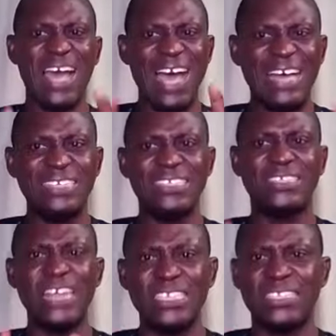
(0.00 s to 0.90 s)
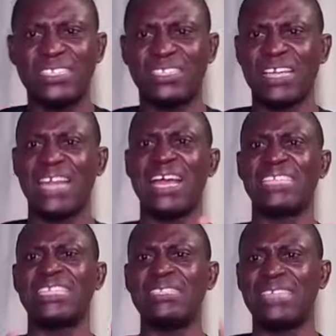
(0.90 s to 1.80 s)
and stress can at
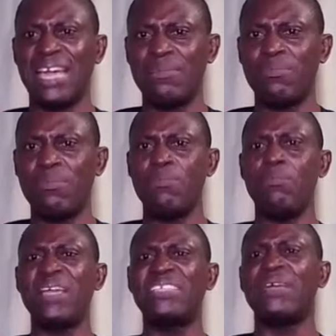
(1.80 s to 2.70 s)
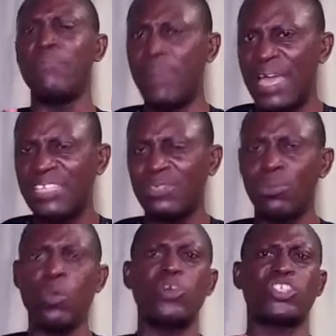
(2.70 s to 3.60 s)
the same time make the
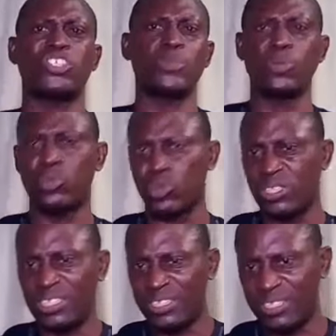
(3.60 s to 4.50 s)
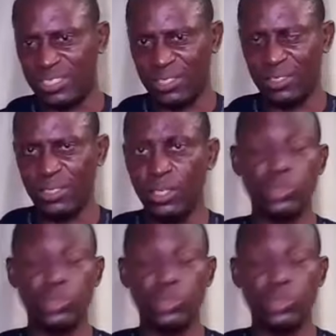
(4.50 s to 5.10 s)
birds more susceptible to diseases.